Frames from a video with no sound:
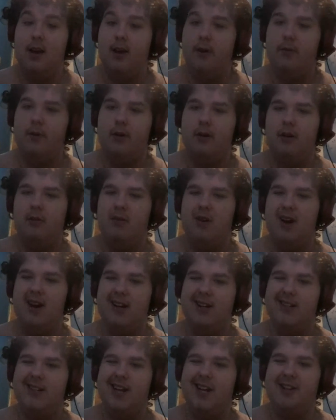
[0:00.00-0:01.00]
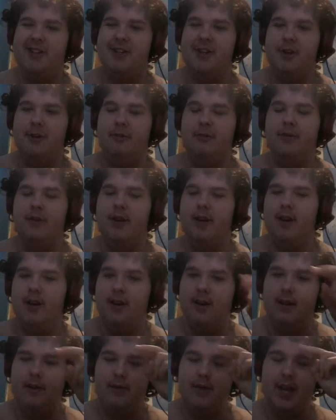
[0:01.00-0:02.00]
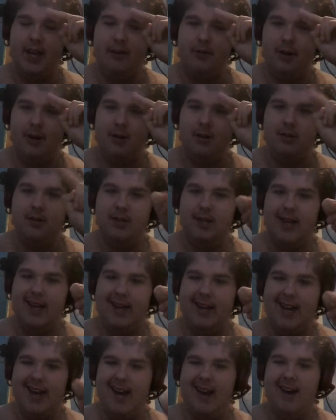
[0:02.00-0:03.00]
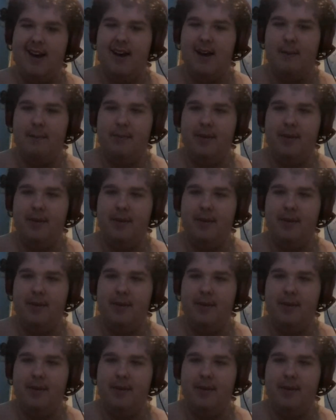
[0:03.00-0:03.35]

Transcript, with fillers: Want to know why? Stay tuned. Thank you all. Take care and